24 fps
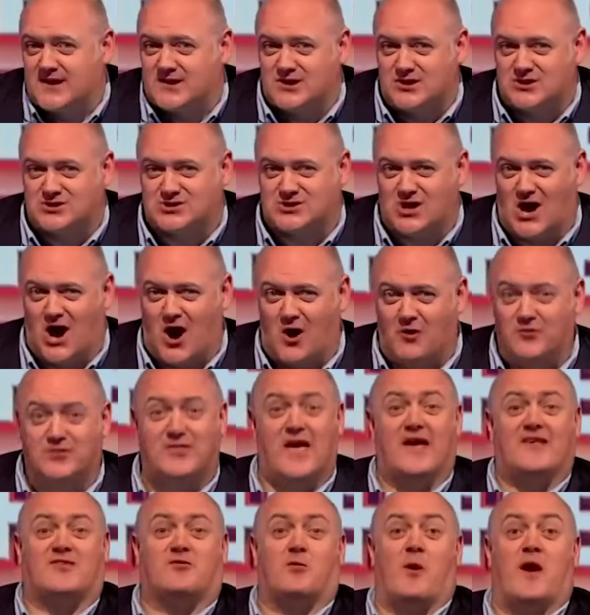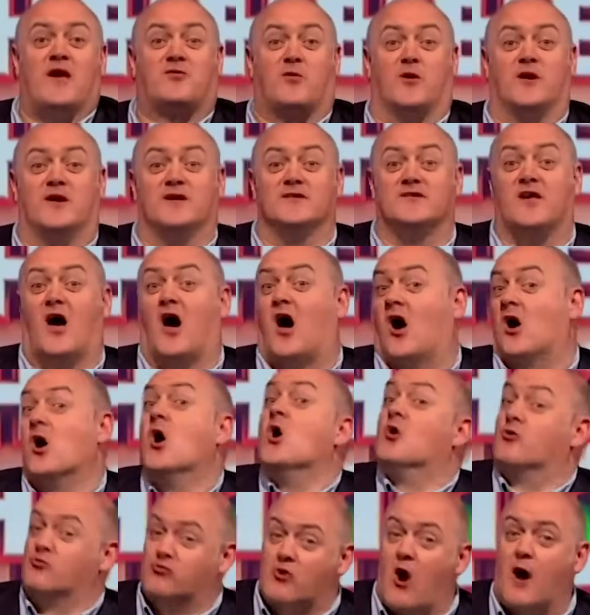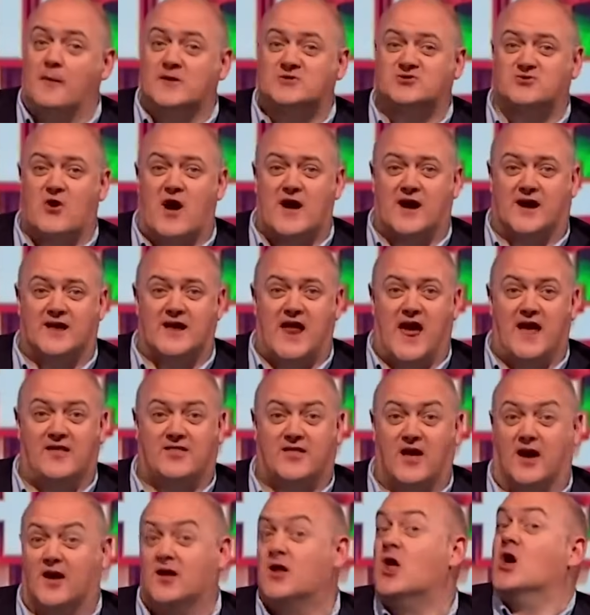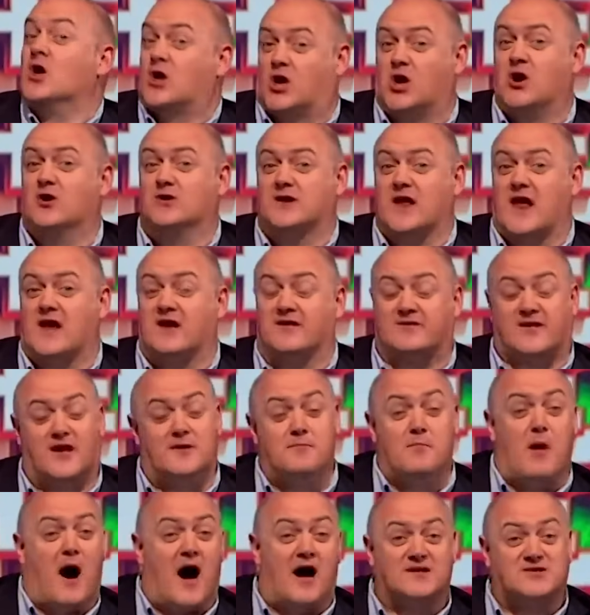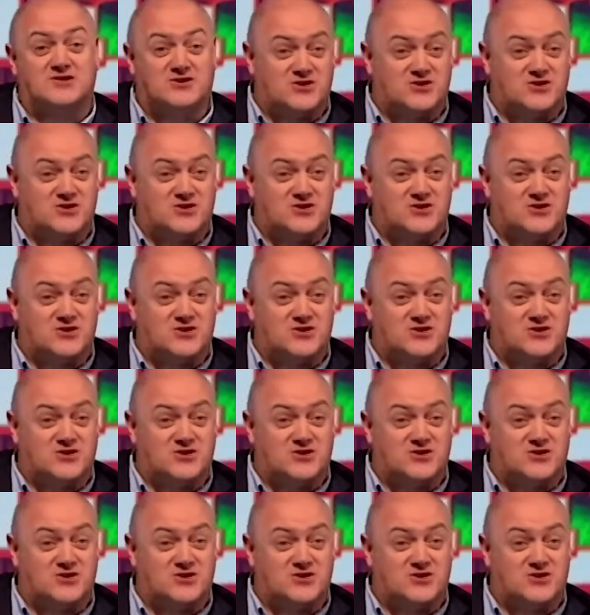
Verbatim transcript: The show. This week's winners are Romesh Ranganathan, Hugh Dennis and Mark